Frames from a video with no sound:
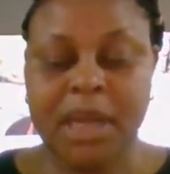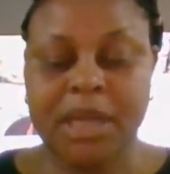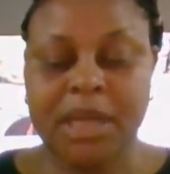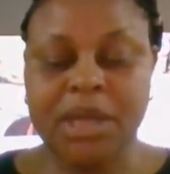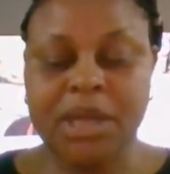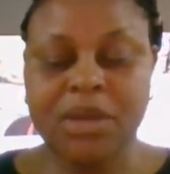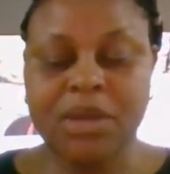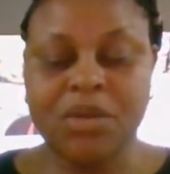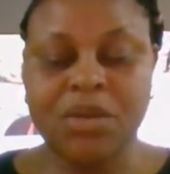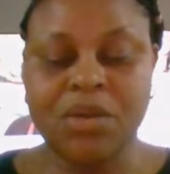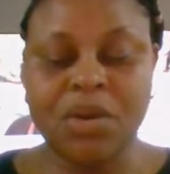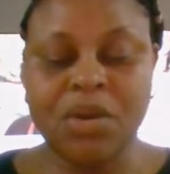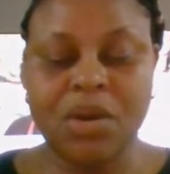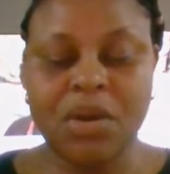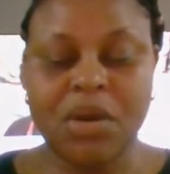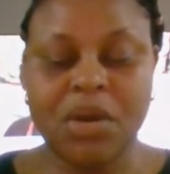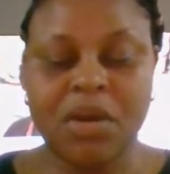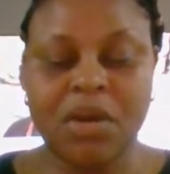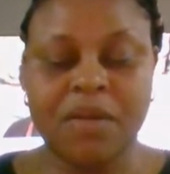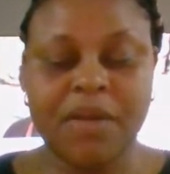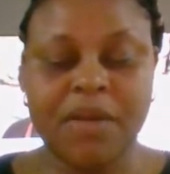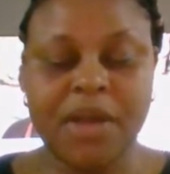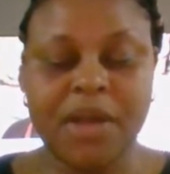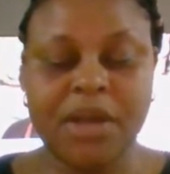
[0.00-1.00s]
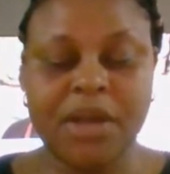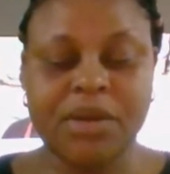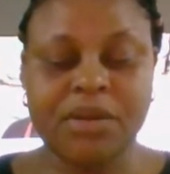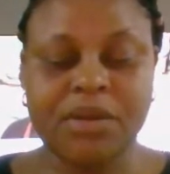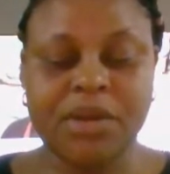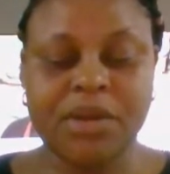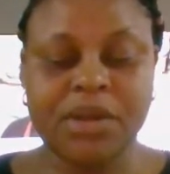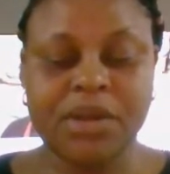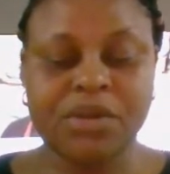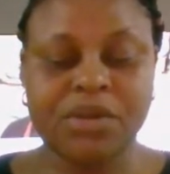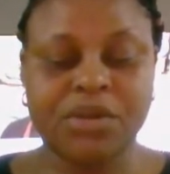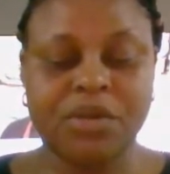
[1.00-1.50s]
The goal of
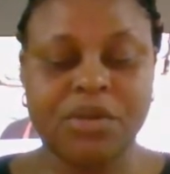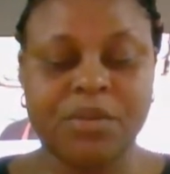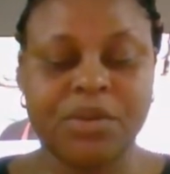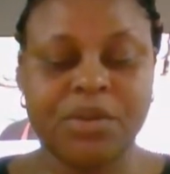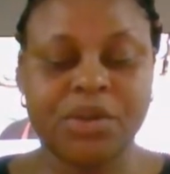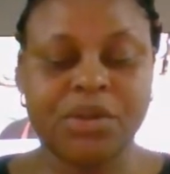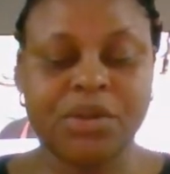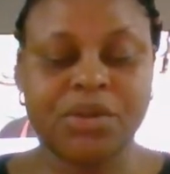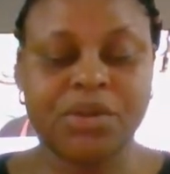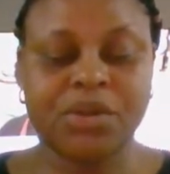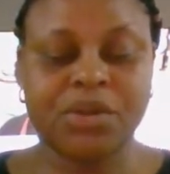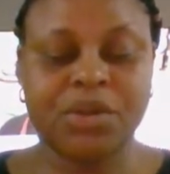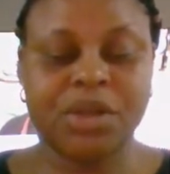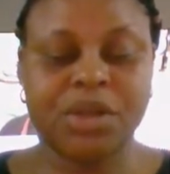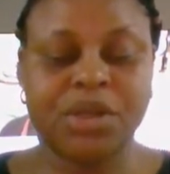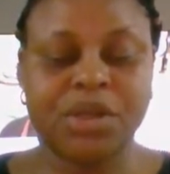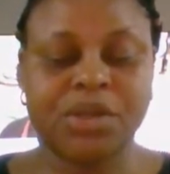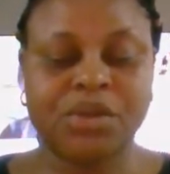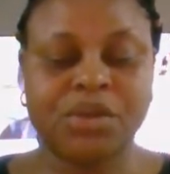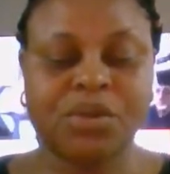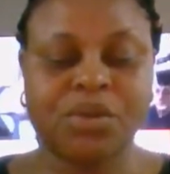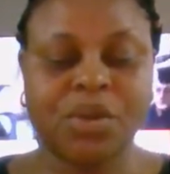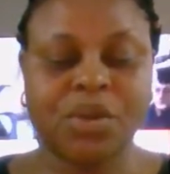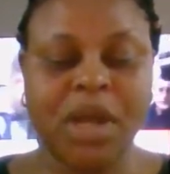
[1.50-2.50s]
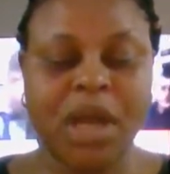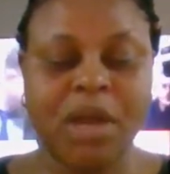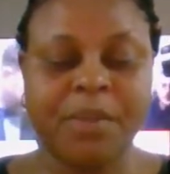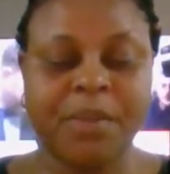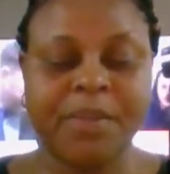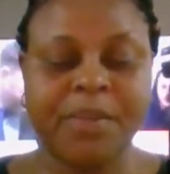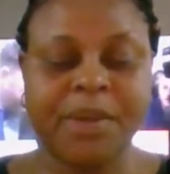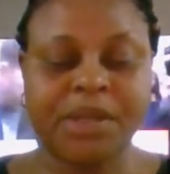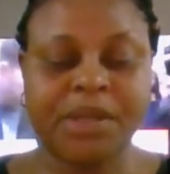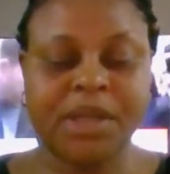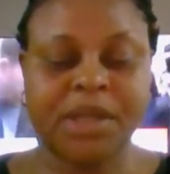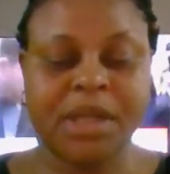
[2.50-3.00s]
educational brochure is to
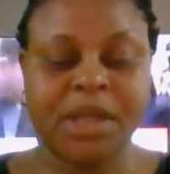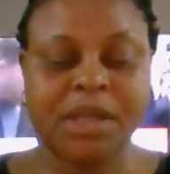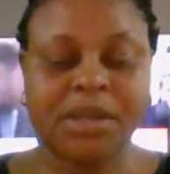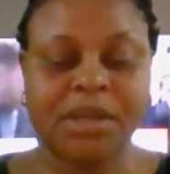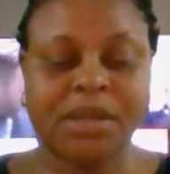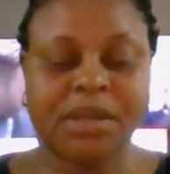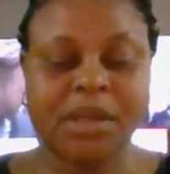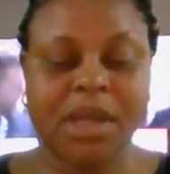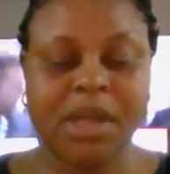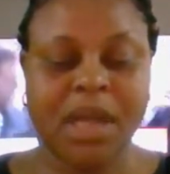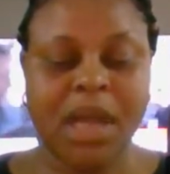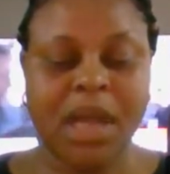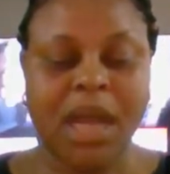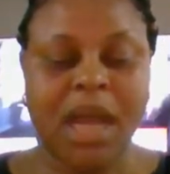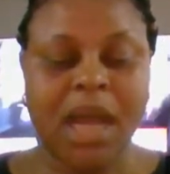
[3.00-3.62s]
help patients